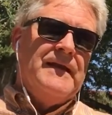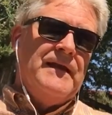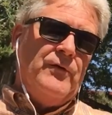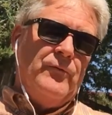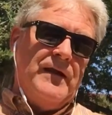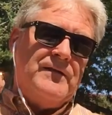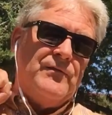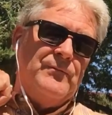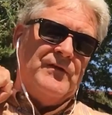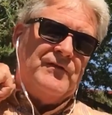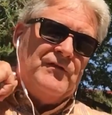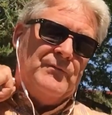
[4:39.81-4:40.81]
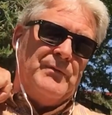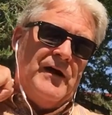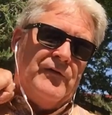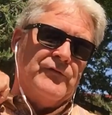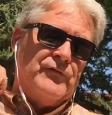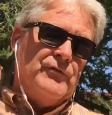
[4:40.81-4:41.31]
He went to Mrs.
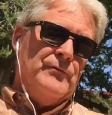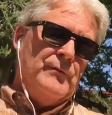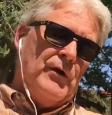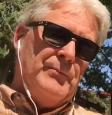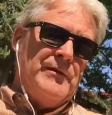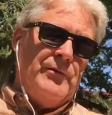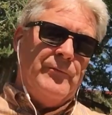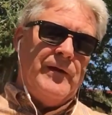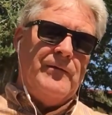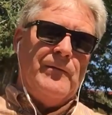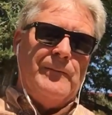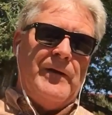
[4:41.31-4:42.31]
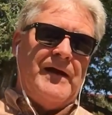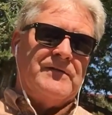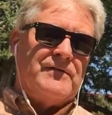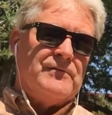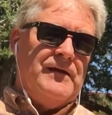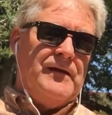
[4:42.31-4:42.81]
Bell's room, opened the window, and
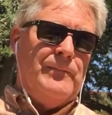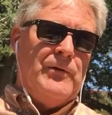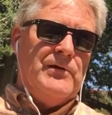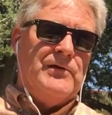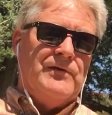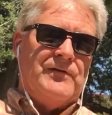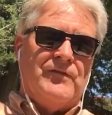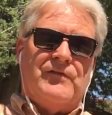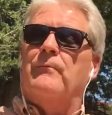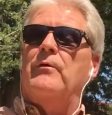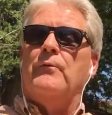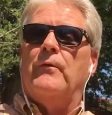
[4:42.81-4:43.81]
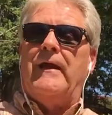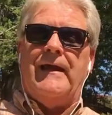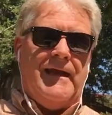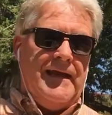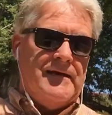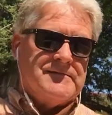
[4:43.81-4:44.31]
passed 3 computers to someone
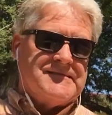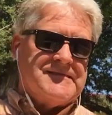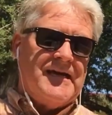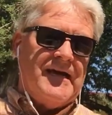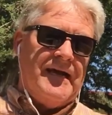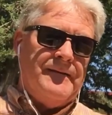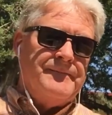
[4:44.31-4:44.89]
waiting outside.